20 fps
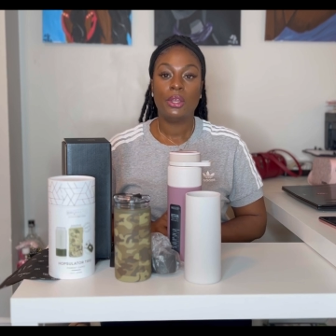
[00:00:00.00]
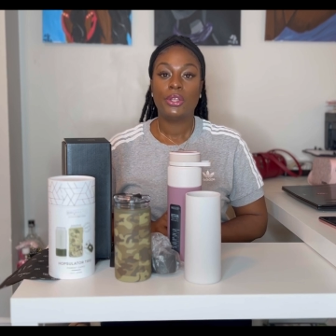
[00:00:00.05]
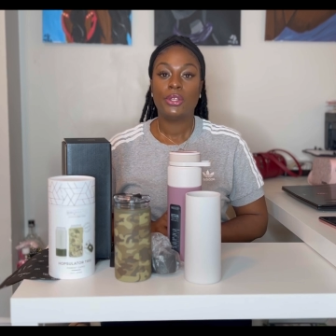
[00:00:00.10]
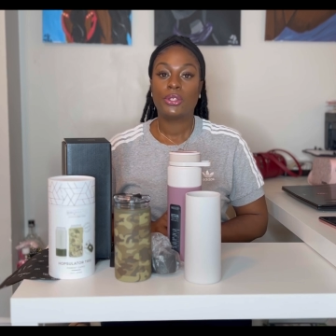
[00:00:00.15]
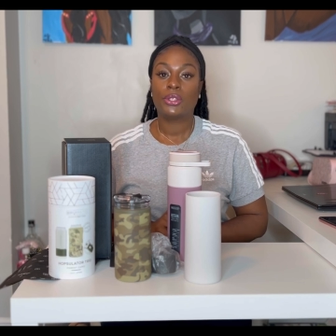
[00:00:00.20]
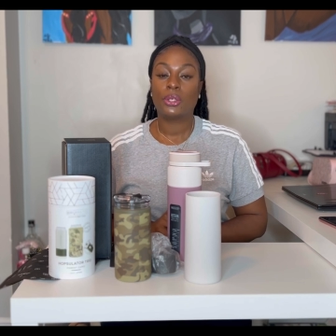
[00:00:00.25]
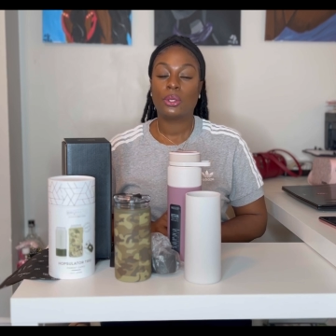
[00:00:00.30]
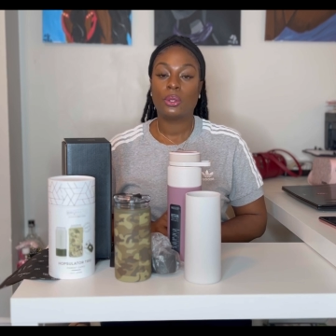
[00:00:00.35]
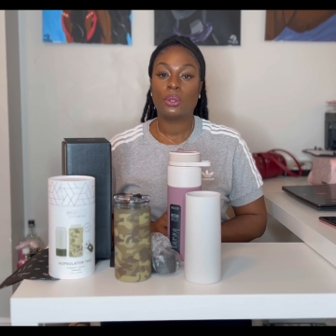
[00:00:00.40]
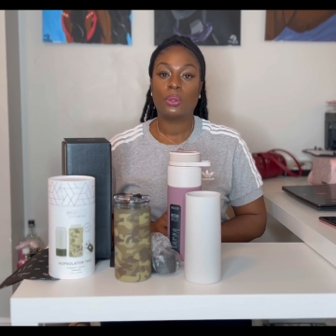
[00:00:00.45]

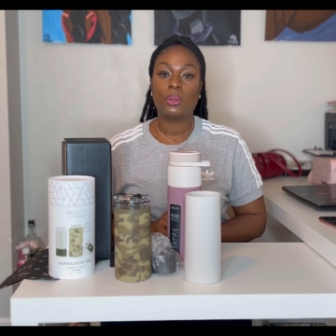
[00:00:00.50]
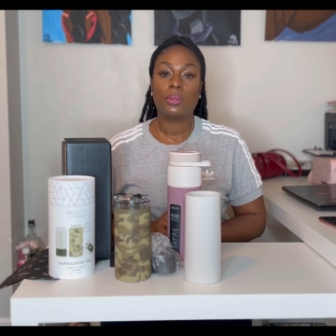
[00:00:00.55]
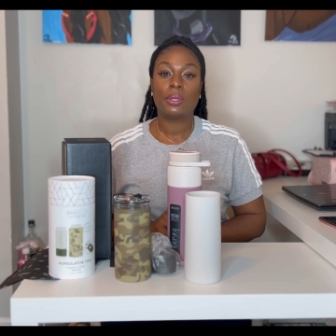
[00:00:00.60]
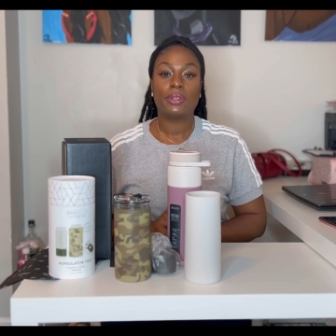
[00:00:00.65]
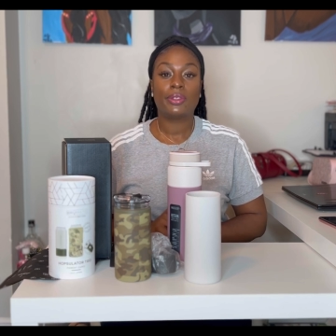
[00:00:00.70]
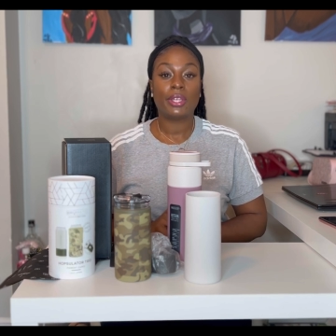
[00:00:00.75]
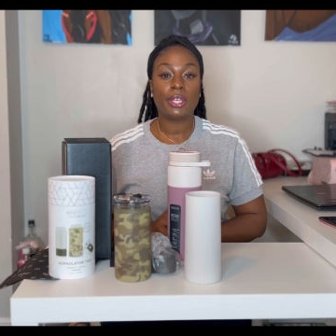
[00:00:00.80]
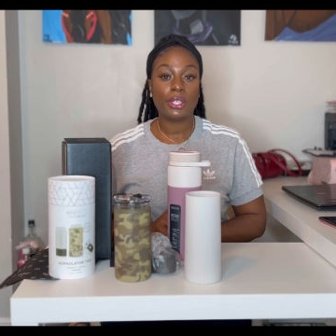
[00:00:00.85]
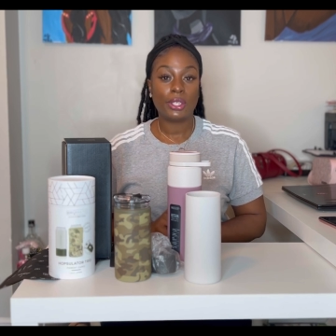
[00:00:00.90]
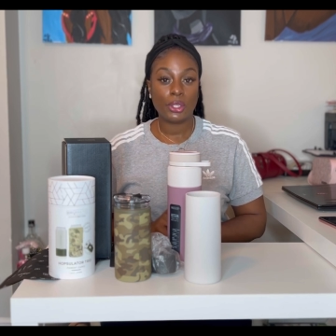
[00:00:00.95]
So
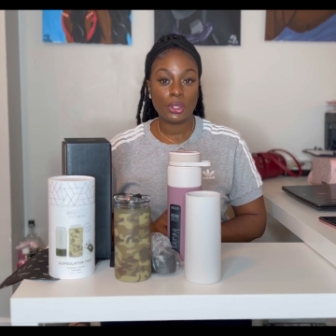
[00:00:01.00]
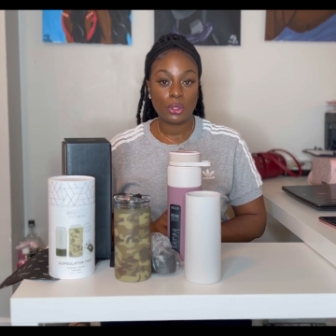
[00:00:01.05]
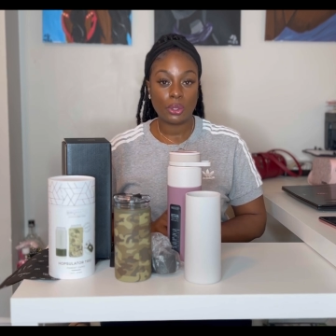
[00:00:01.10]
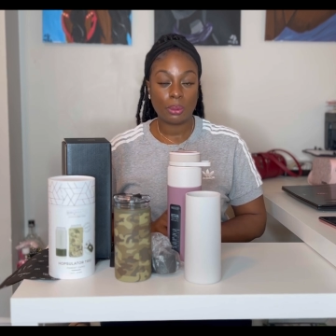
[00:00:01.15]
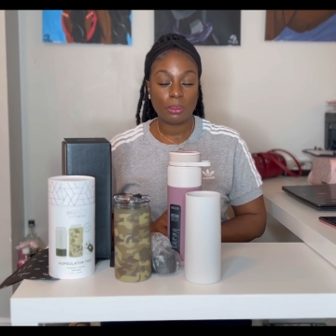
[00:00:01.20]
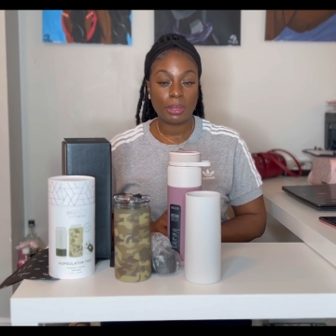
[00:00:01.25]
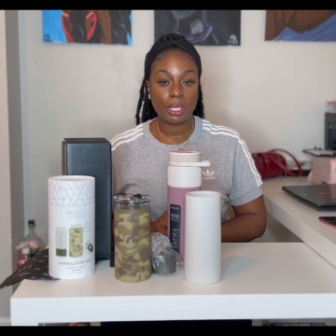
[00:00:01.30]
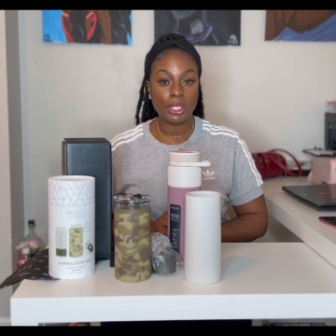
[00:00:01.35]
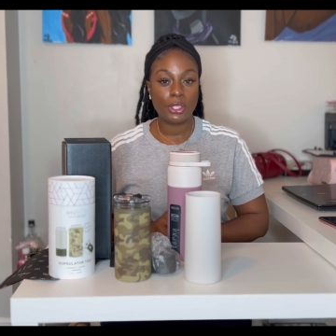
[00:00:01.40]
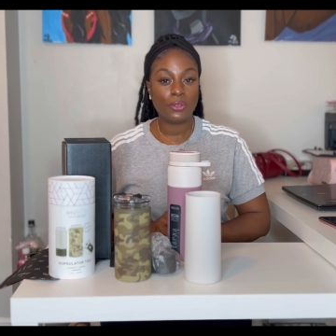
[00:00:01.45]
thank you so
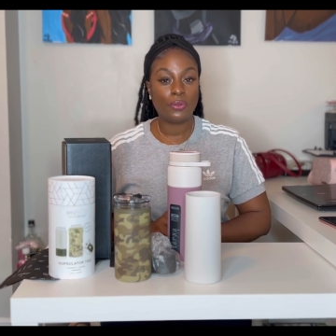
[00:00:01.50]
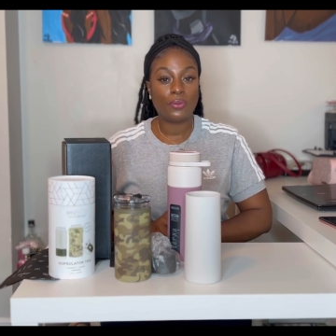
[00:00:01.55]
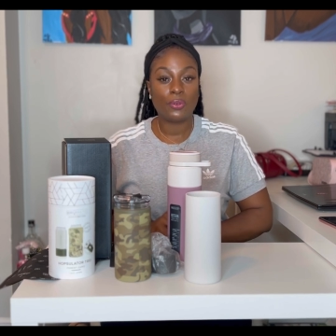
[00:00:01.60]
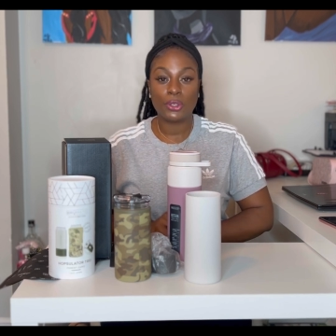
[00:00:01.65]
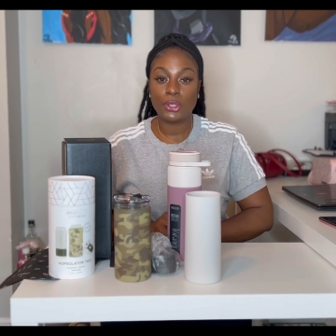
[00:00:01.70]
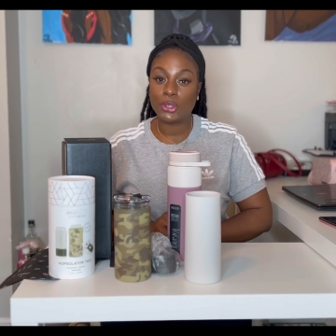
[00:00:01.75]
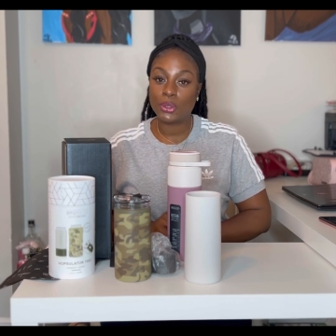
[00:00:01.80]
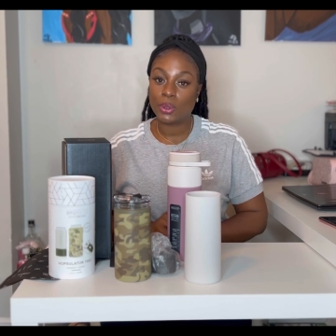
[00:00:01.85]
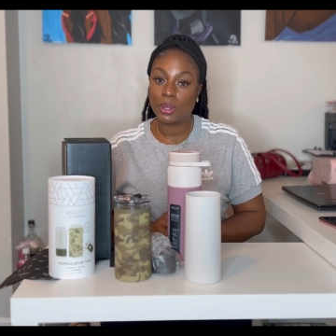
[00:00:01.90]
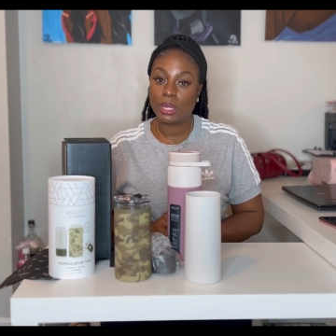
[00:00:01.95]
much for
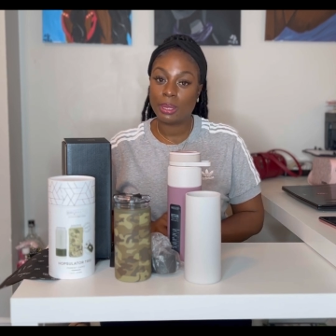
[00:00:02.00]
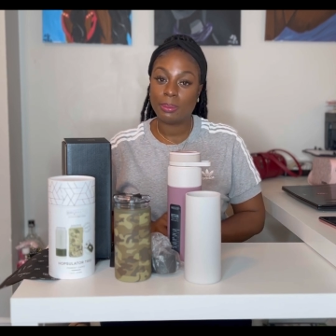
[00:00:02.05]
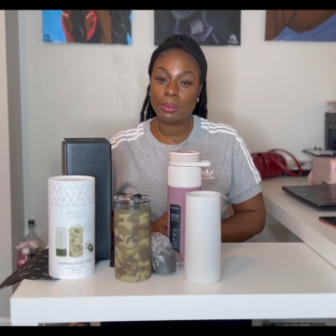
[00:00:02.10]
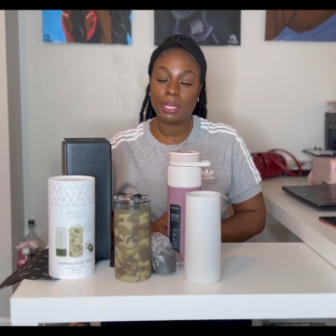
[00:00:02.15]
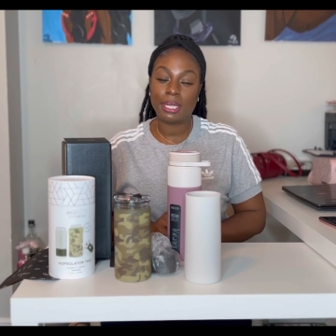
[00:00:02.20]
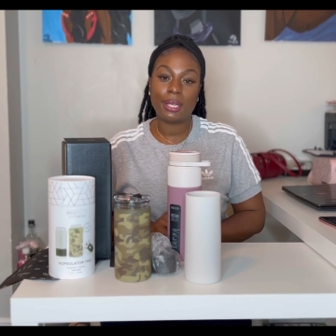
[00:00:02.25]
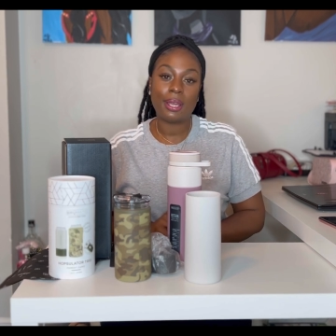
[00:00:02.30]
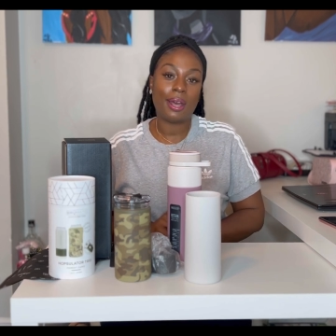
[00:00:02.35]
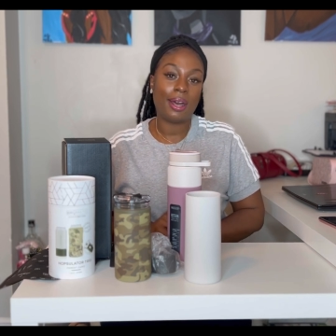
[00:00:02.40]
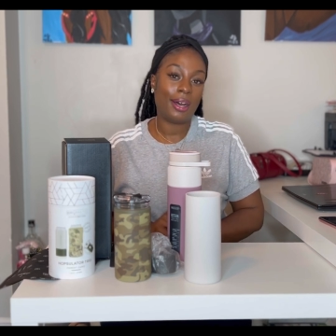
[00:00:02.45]
joining
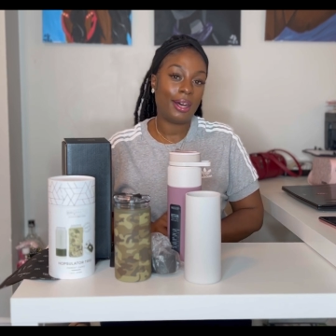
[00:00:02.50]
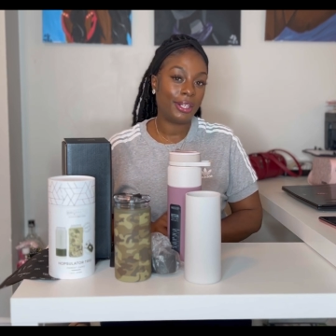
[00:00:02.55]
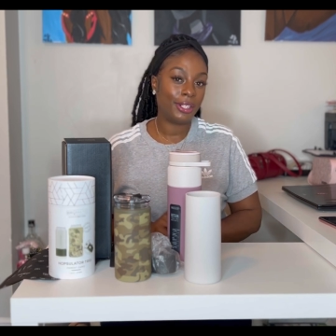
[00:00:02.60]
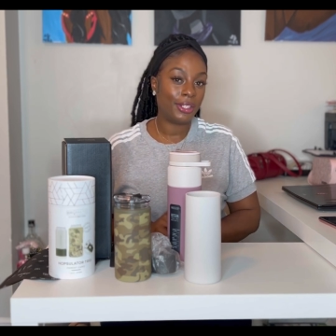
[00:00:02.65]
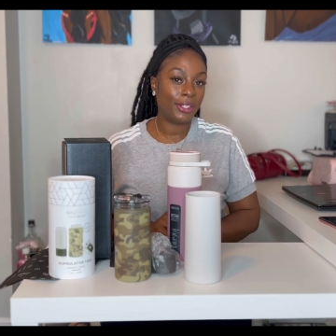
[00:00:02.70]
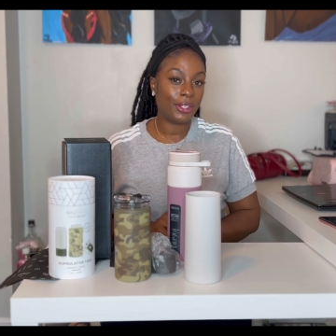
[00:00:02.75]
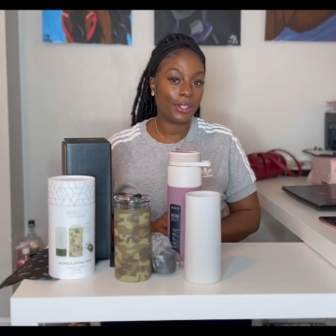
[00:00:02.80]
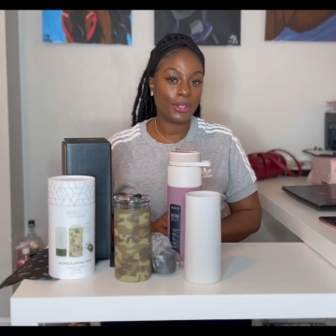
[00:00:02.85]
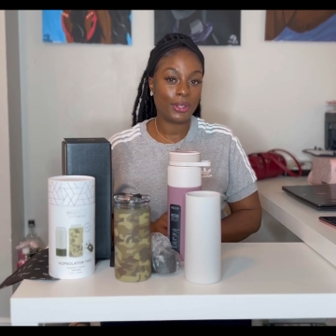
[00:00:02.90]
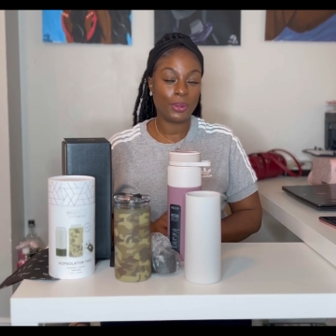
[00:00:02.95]
me on
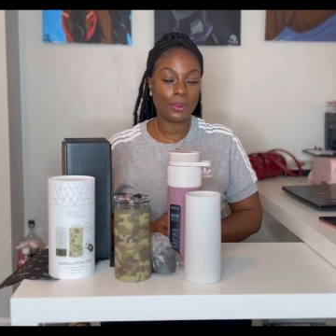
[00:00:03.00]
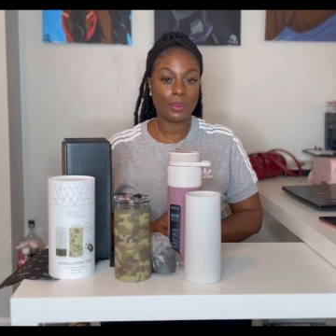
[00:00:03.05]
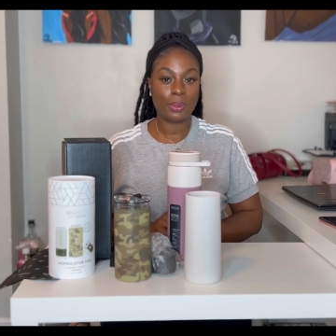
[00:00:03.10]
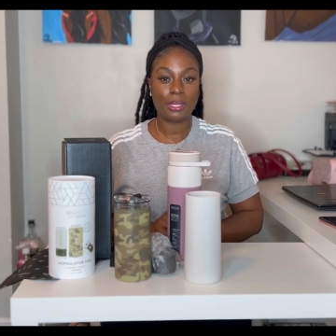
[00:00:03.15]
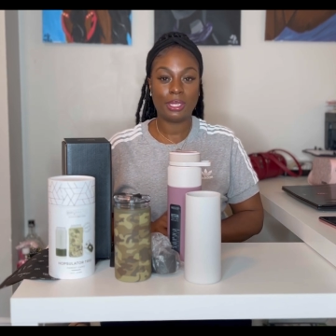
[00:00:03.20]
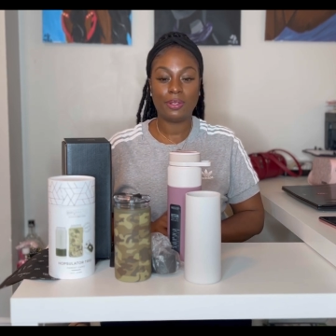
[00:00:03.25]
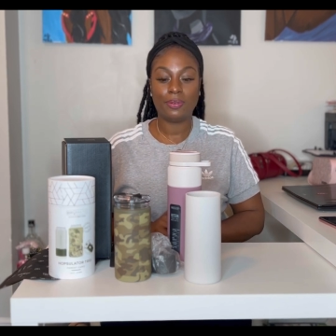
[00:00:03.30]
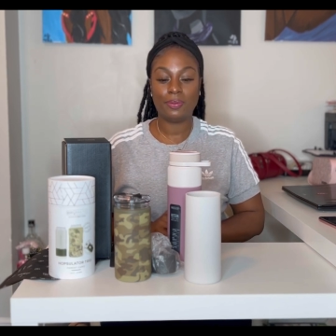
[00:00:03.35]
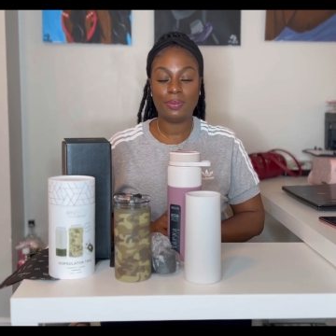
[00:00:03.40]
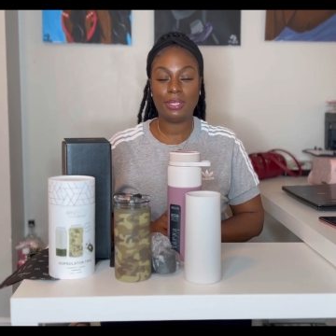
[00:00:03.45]
another one
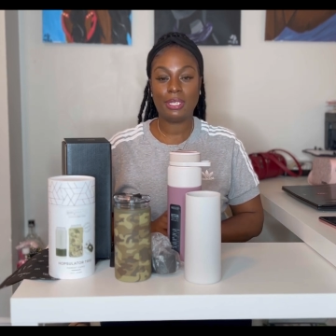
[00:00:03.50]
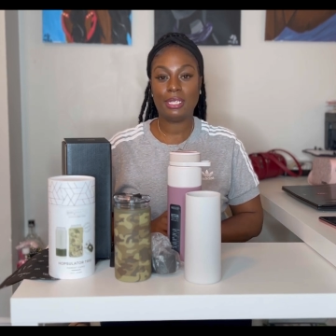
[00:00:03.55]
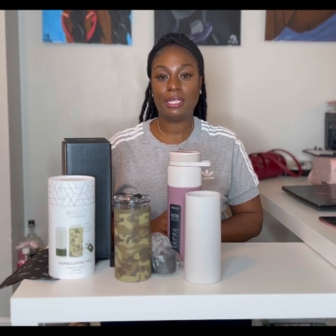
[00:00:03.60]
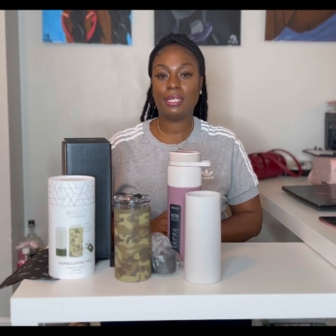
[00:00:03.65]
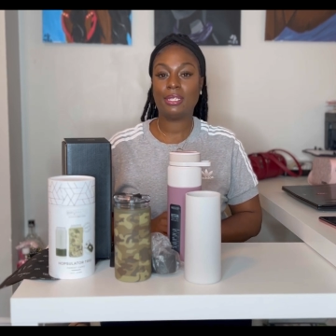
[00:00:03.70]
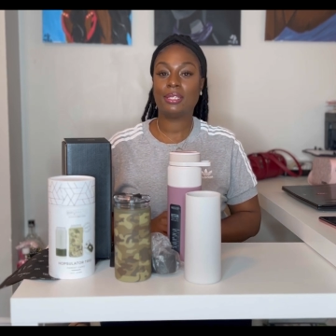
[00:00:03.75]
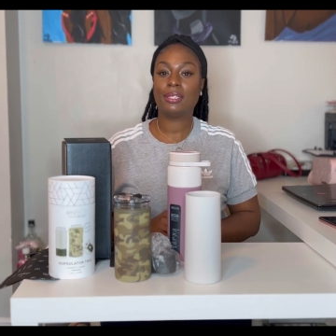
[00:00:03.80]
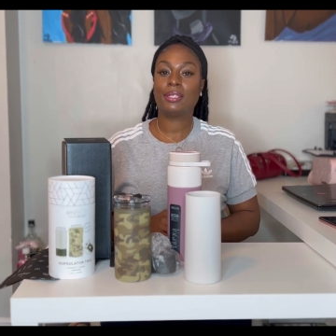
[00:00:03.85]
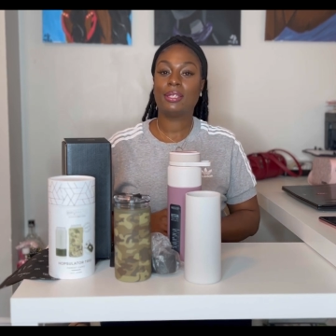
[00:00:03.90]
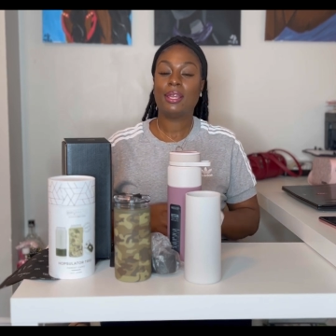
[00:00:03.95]
of
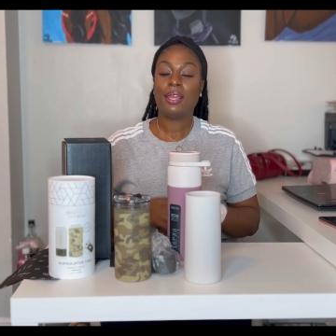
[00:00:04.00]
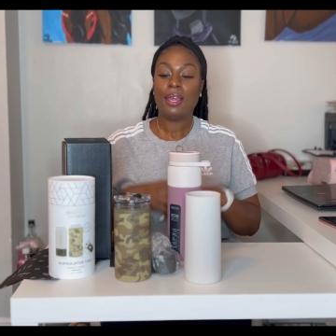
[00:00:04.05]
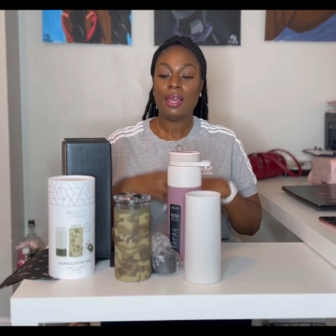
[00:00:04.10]
these